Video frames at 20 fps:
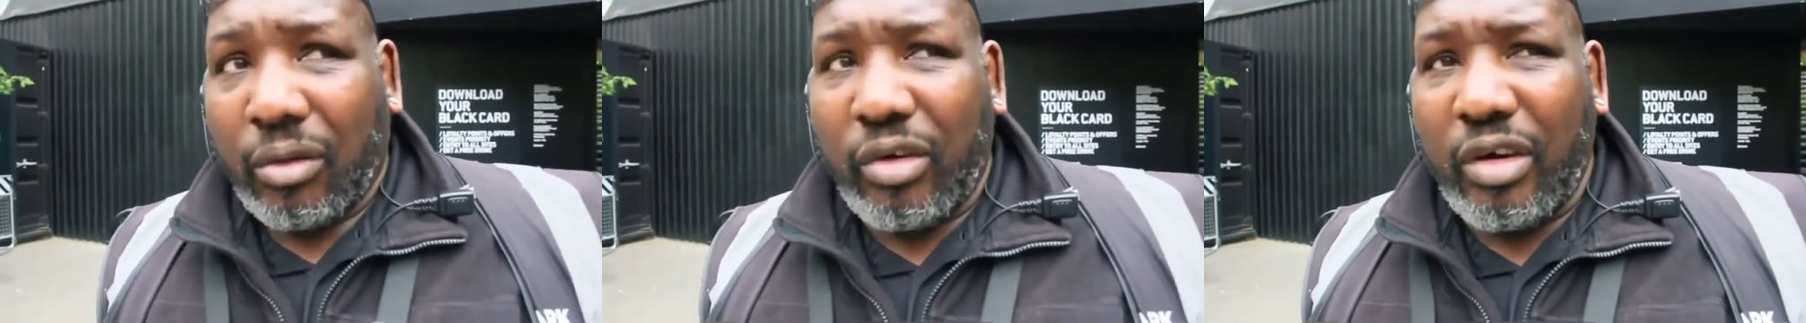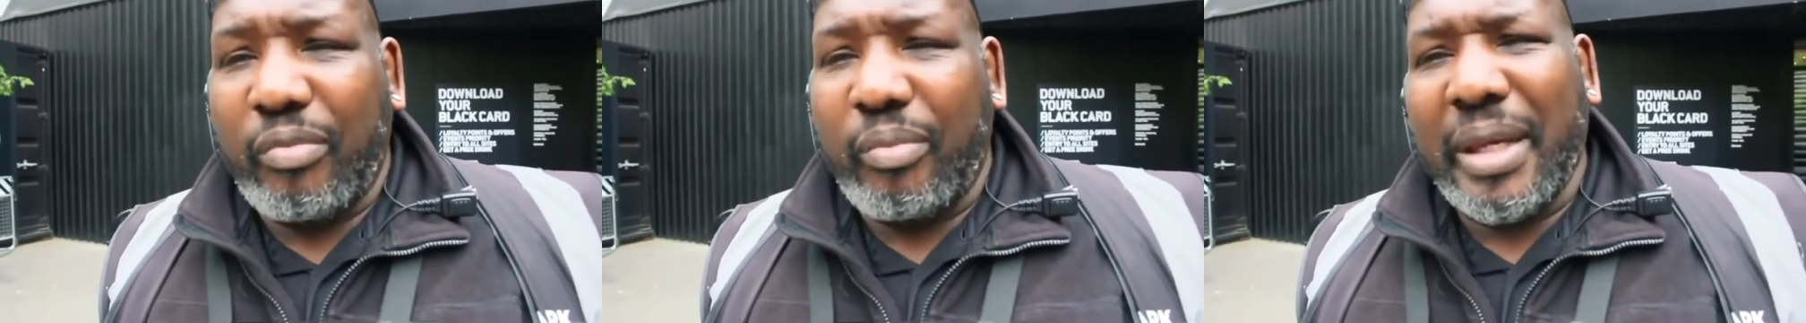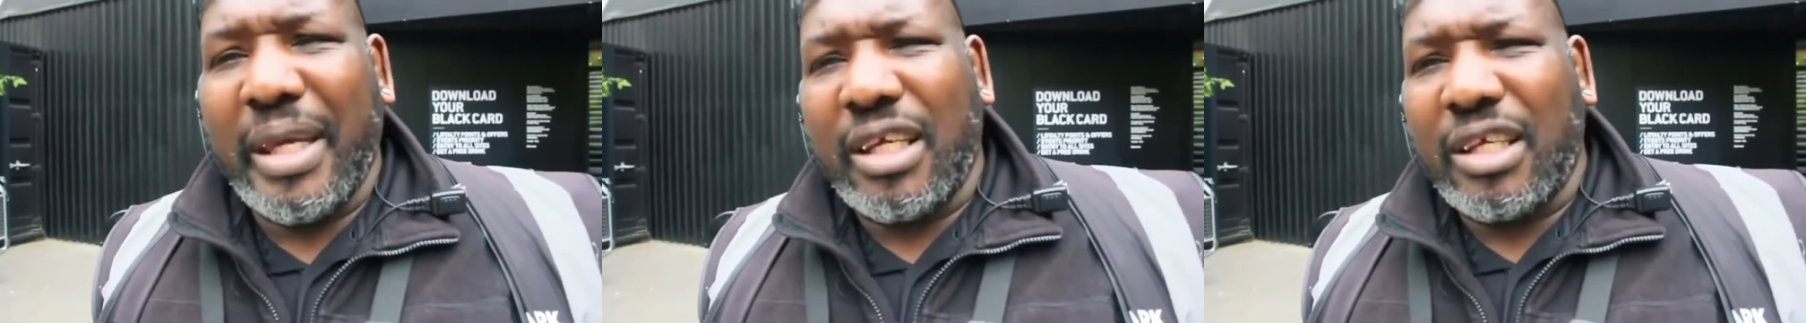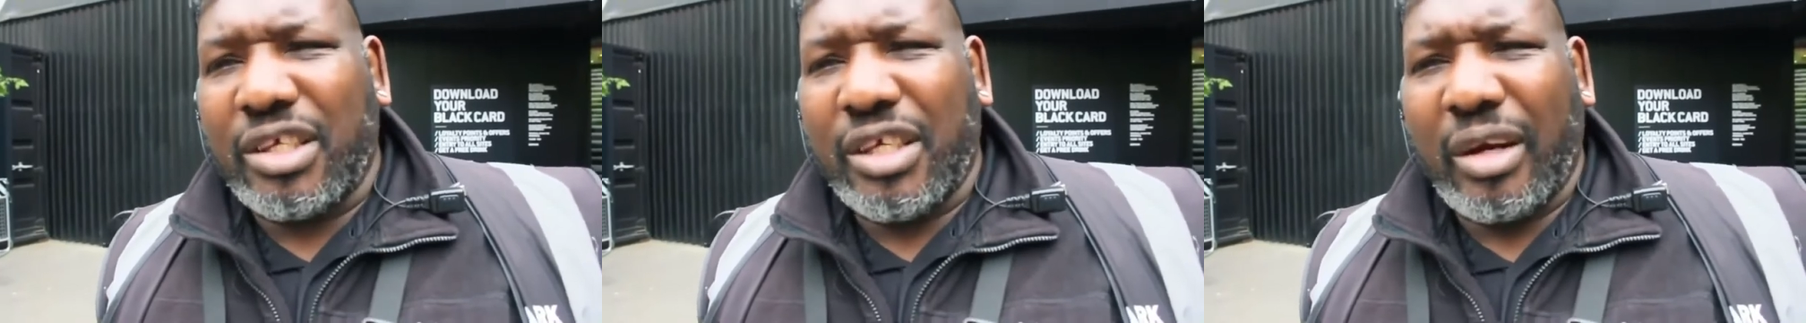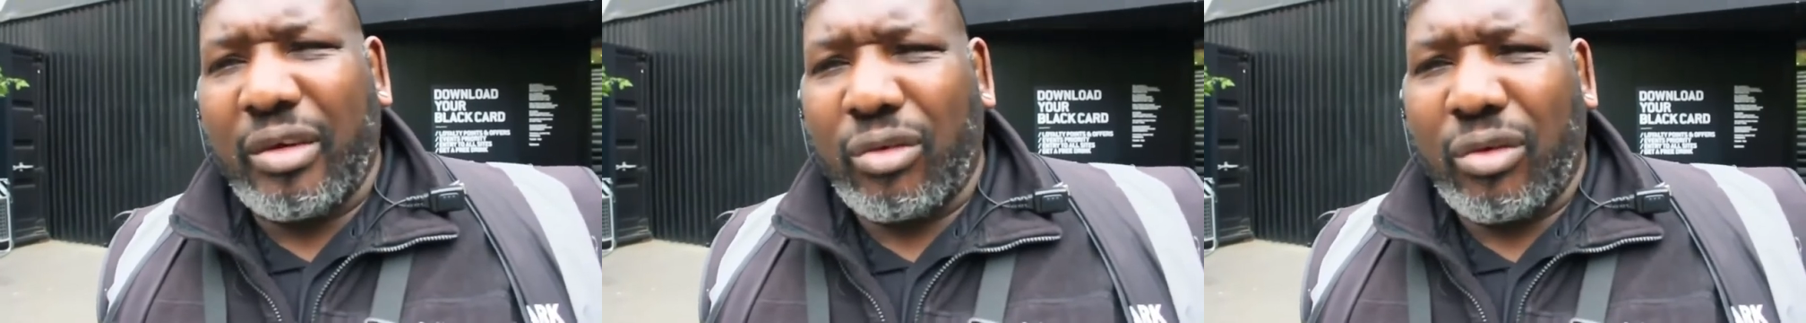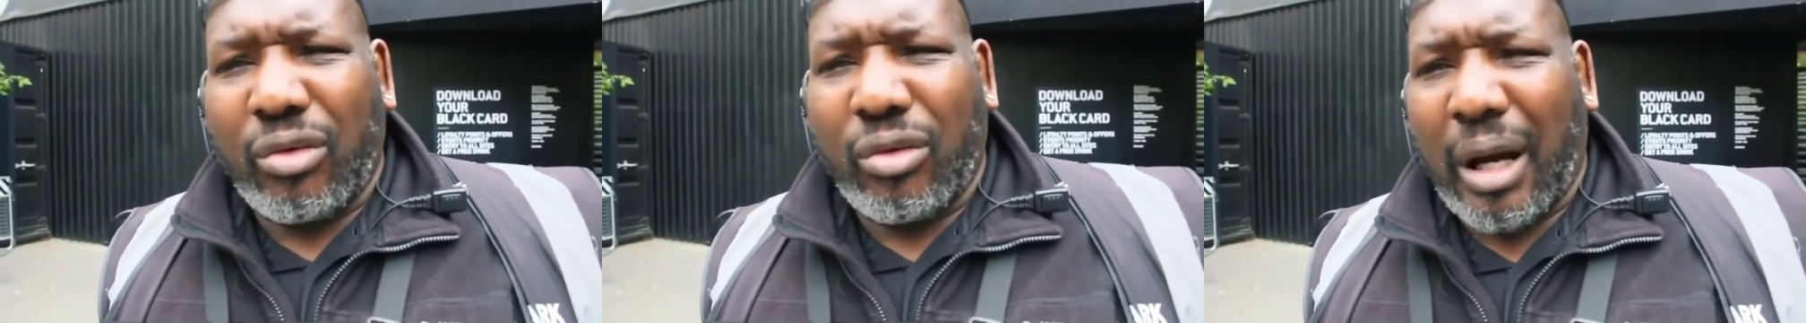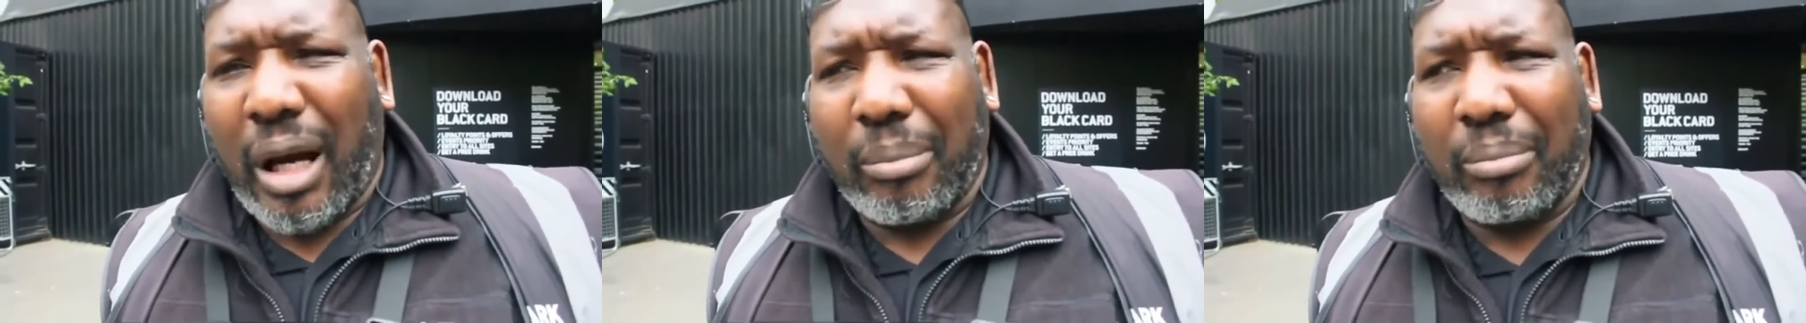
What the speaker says: with me in general.